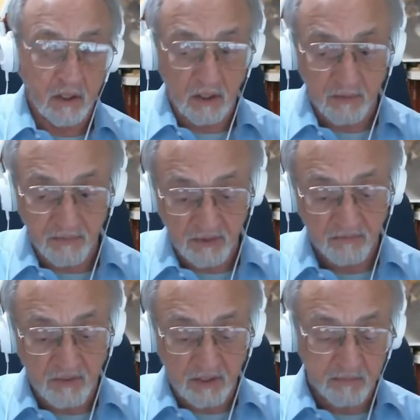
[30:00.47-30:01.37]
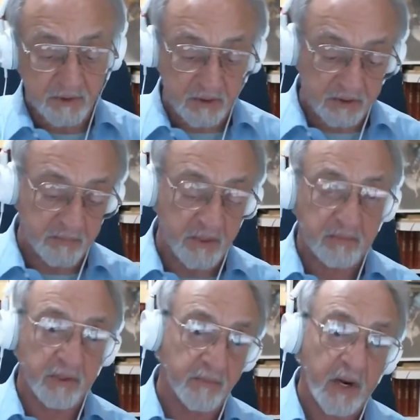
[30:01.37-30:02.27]
uh, the environment and the
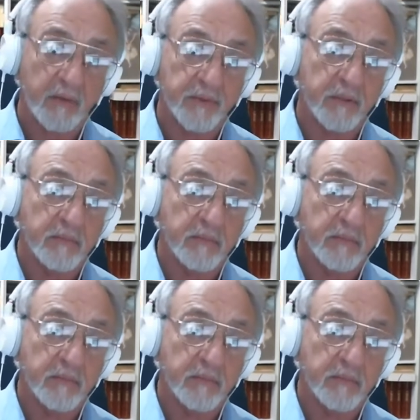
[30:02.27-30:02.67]
people around